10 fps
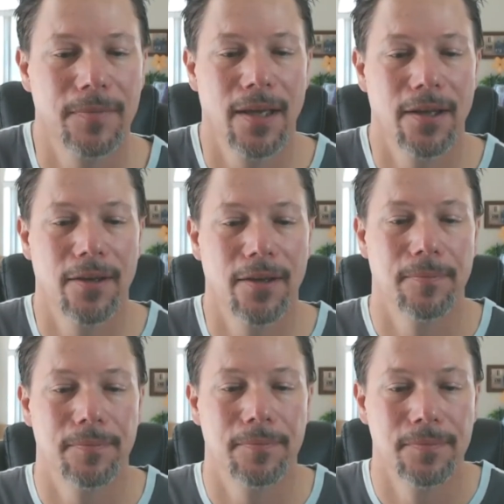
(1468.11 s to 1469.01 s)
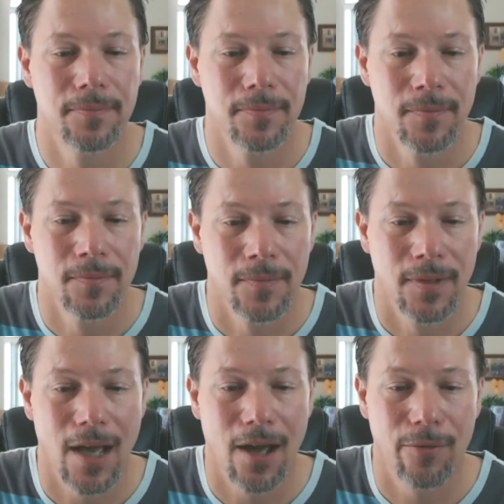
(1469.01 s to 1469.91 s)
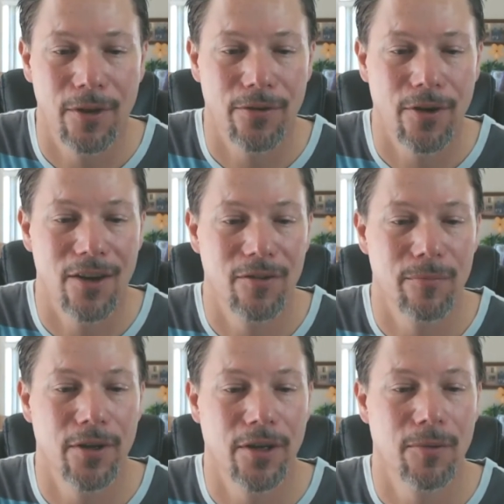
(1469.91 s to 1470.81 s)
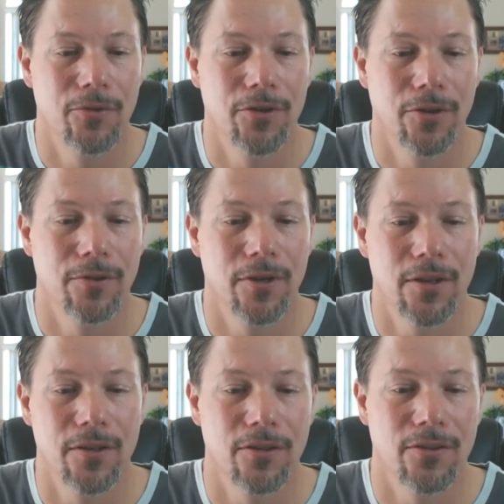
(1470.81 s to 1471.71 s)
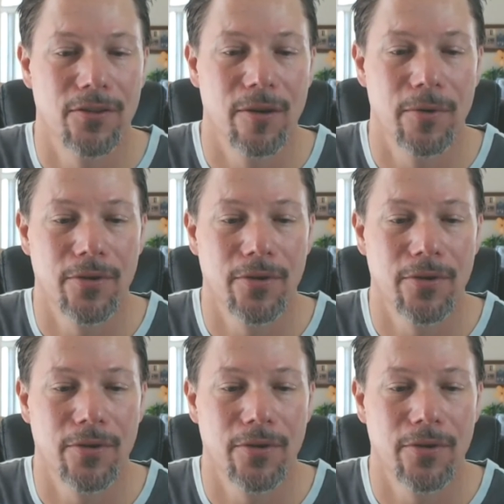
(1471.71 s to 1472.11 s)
And um, how do we thrive when bringing up children in this environment?